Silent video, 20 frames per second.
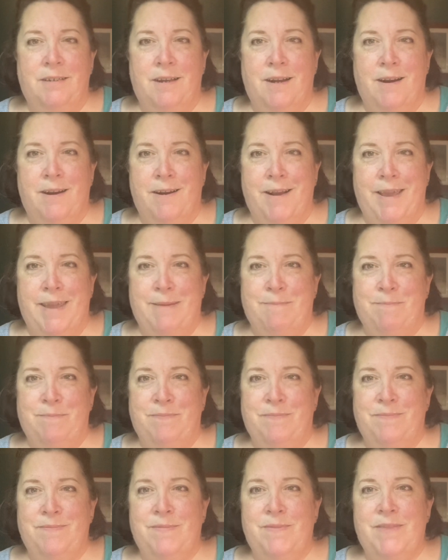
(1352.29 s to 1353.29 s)
all right.
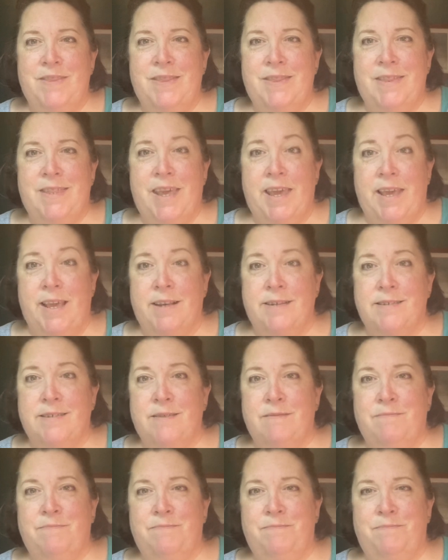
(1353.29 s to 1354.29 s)
Thanks.
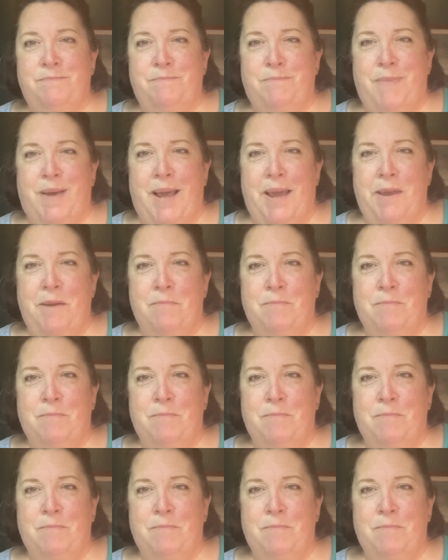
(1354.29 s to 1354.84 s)
Bye.